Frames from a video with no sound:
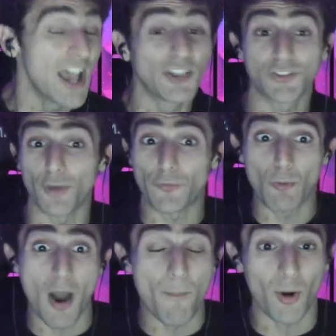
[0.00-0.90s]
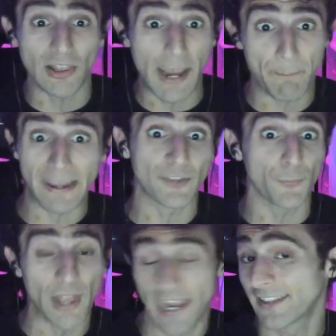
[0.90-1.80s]
So if you want more like
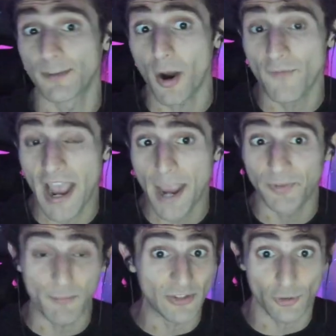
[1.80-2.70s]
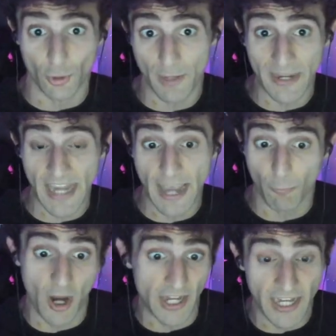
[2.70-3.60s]
peaceful ASMR vibes of me screaming
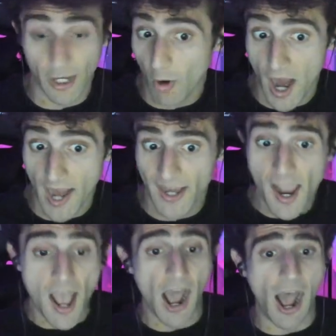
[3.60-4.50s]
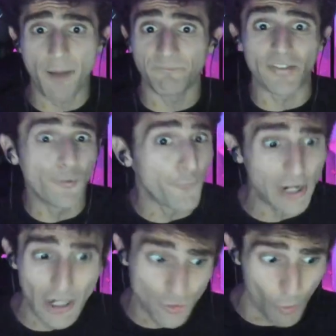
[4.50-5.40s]
and running and crying, um, feel free
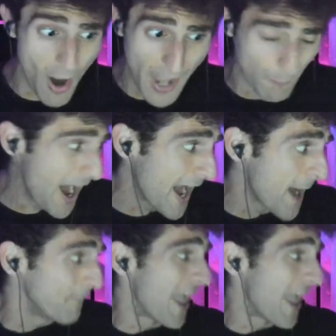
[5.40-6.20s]
to join, right?